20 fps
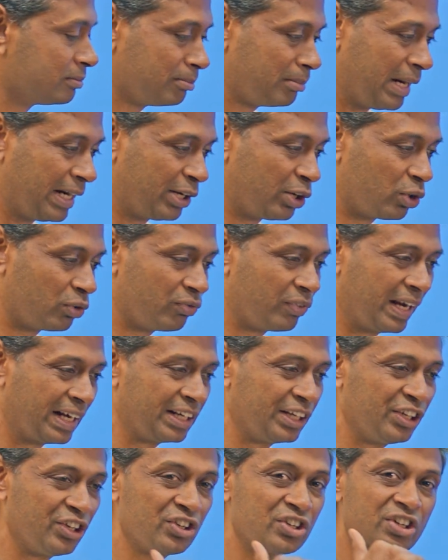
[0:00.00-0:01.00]

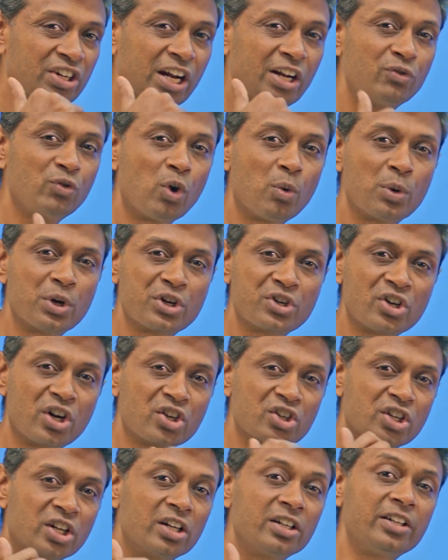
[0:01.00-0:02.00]
matter-of-factly, straightforward
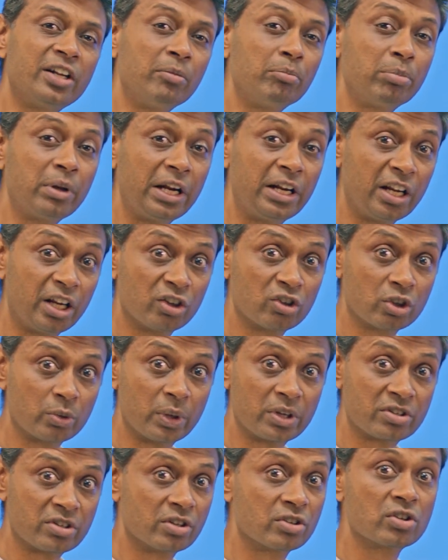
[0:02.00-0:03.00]
structure, templatized
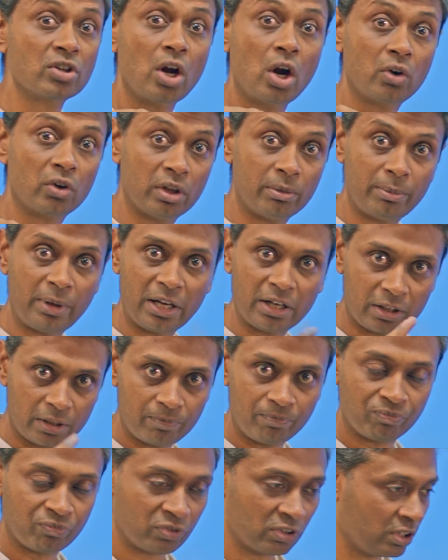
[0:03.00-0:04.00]
questions out of the park.
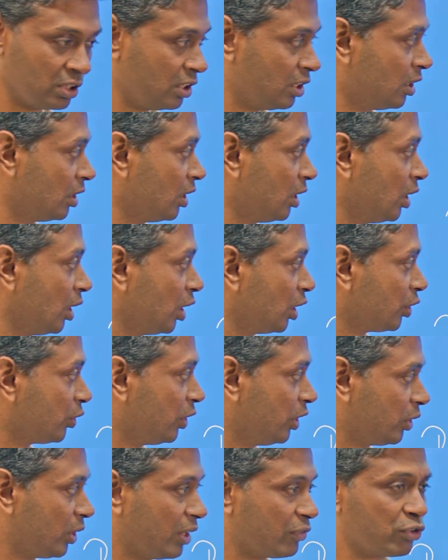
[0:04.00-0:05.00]
You
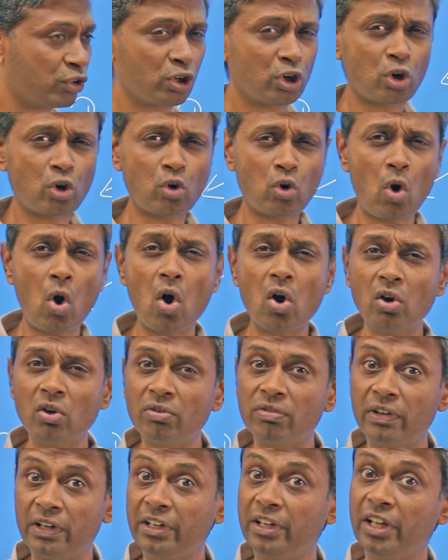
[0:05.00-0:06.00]
need to have strong
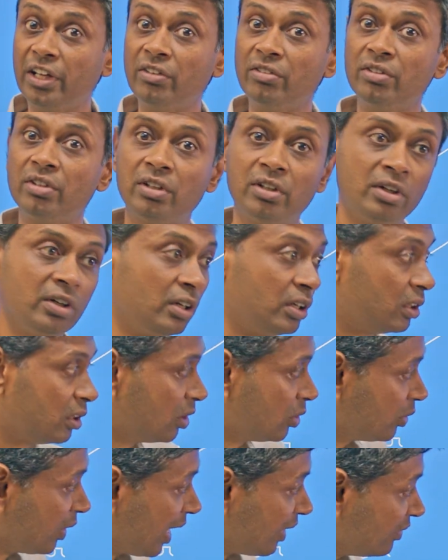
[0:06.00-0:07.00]
fundas
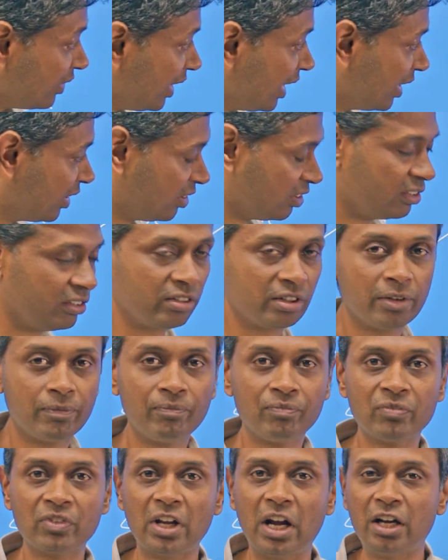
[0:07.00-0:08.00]
to navigate this,
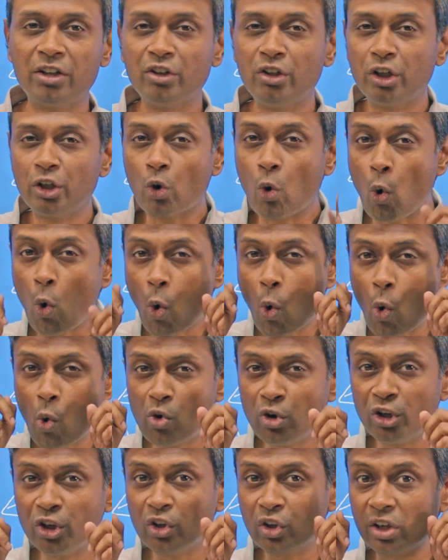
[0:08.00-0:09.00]
and you need to
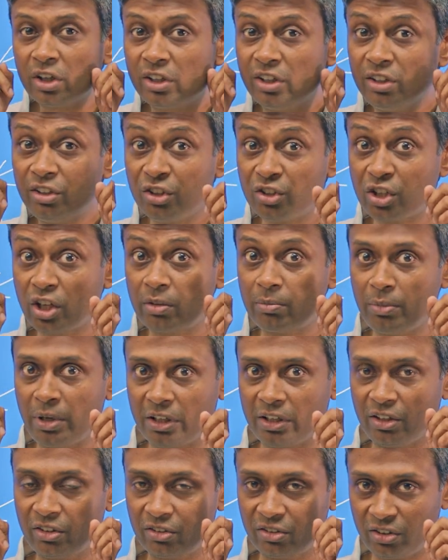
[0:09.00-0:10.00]
hone your
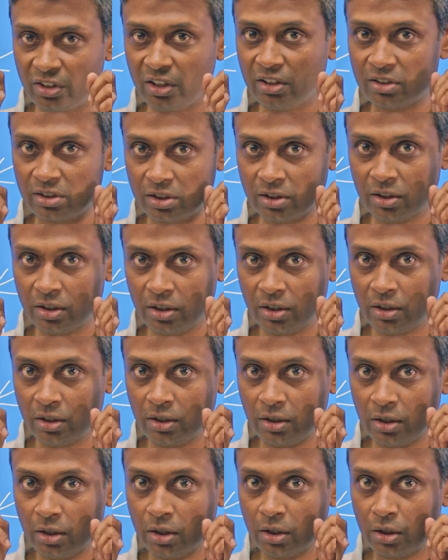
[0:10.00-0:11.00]
decision-making skills
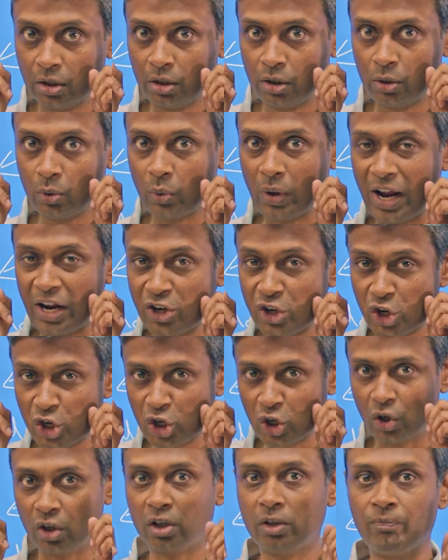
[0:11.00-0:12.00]
to
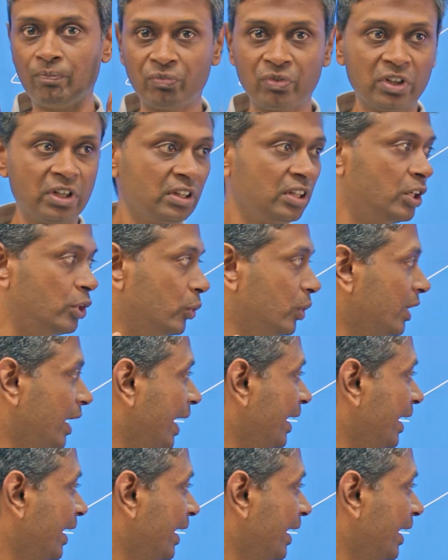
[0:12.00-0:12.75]
ensure that you can